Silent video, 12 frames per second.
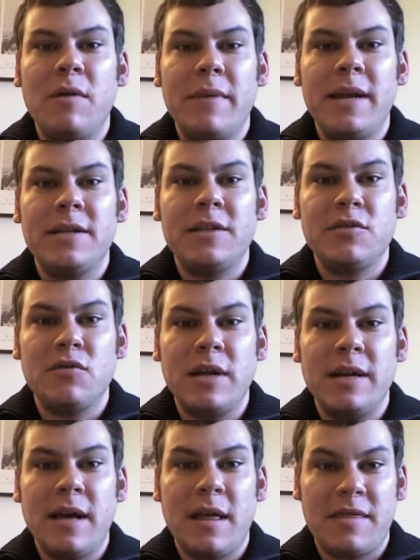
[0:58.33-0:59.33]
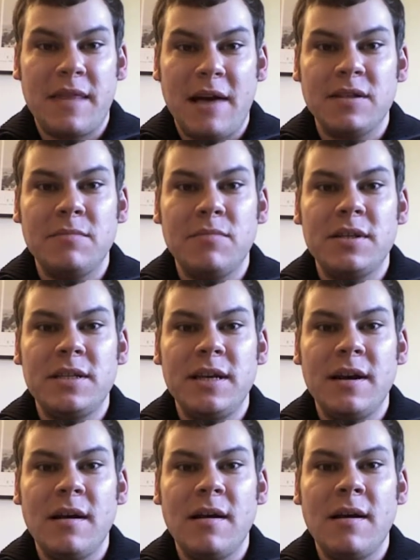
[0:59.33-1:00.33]
manage to read 1,000 books a
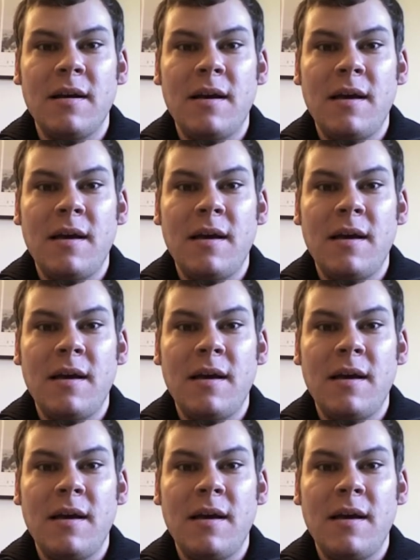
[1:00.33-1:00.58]
year